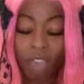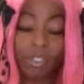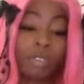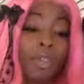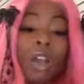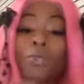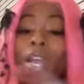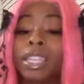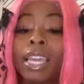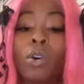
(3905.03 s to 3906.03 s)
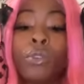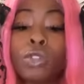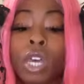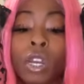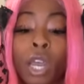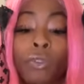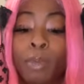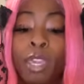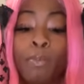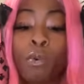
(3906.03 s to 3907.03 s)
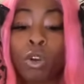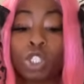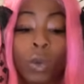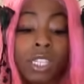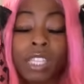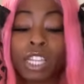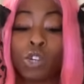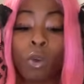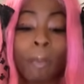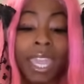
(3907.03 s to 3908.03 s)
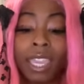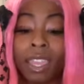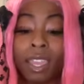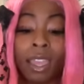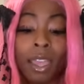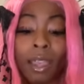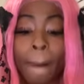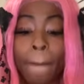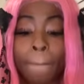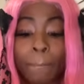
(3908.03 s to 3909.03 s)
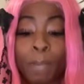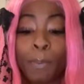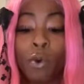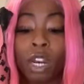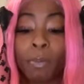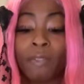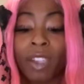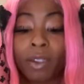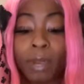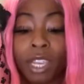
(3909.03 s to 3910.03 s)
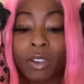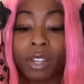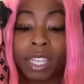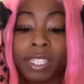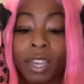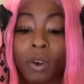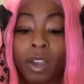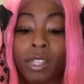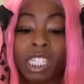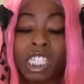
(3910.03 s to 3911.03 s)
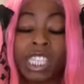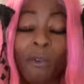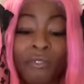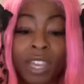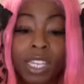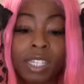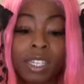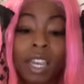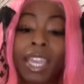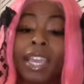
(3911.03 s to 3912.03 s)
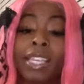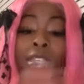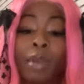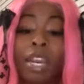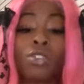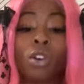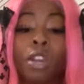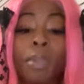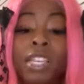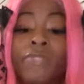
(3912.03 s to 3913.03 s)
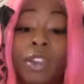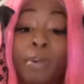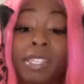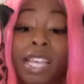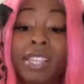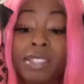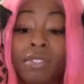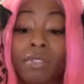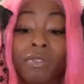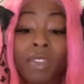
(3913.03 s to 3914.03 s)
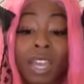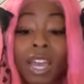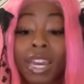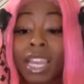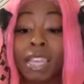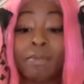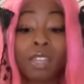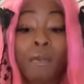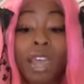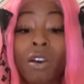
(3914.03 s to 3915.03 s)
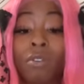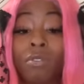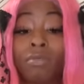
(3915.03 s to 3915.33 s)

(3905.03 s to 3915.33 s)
For some of y'all, you had to let go of those unhealthy people or choices that you were making. People who could have been very materialistic or just selfish. Again, somebody that you're going to meet is very possessive that keeps coming out.